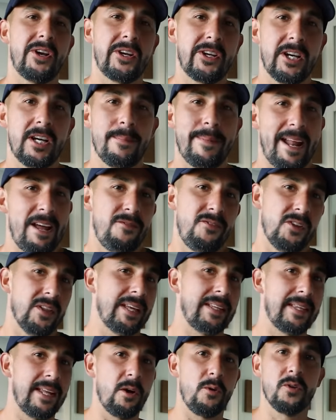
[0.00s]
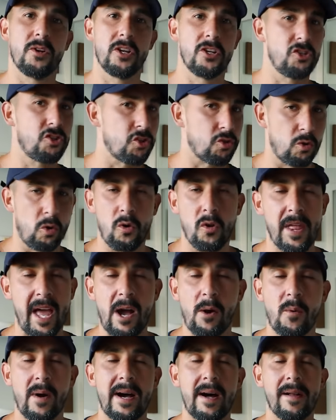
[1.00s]
are good, but I feel like they don't control
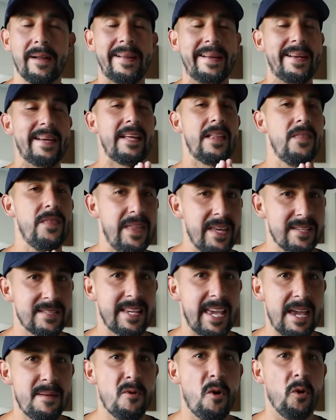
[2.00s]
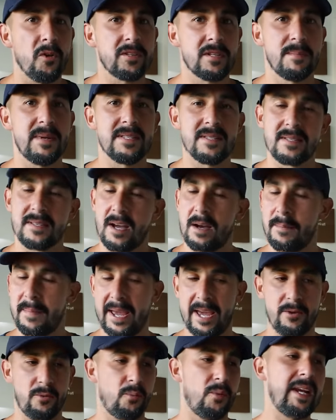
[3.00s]
that well. This game, Ultimate
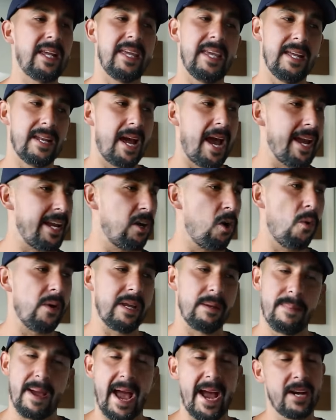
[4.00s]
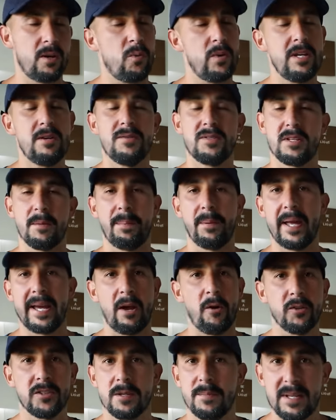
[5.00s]
Stuntman, Ricky and I going back, we used to play
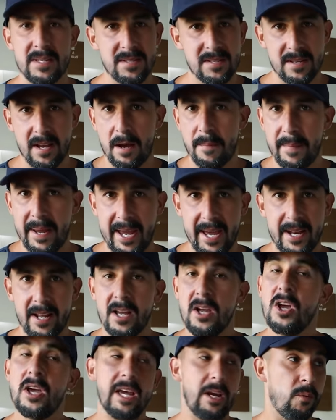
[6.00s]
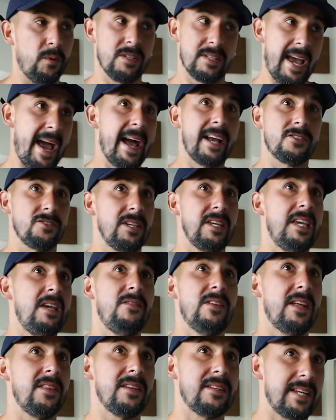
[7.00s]
Ultimate Stuntman. It was actually,
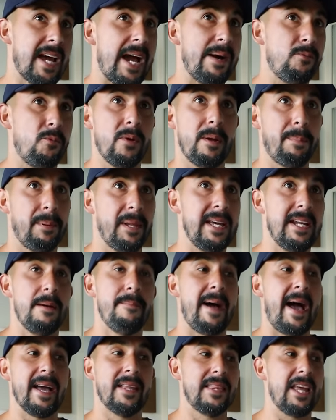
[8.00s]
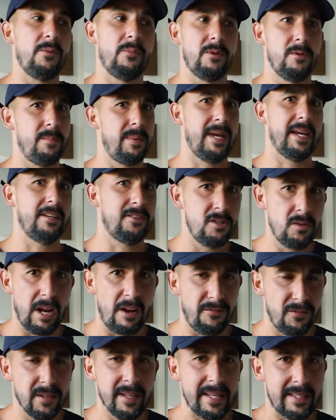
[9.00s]
even at the time when we played it back then, we would be like, dude, I
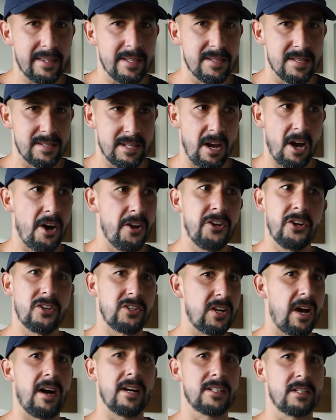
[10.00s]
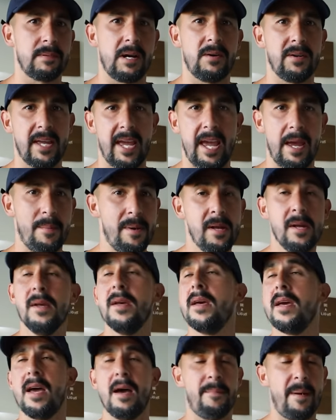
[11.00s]
feel like this is an under-talked about game.
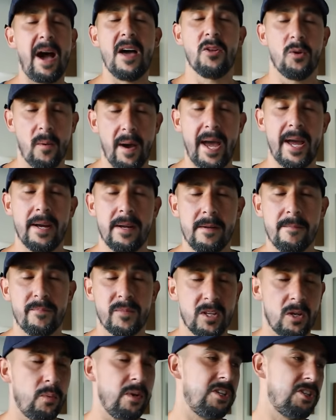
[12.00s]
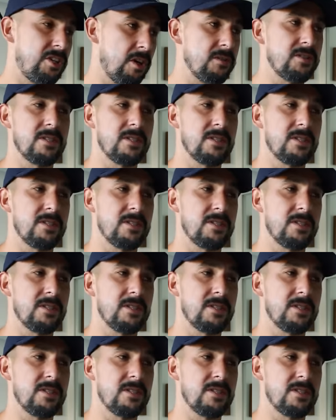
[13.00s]
And by the way, can we show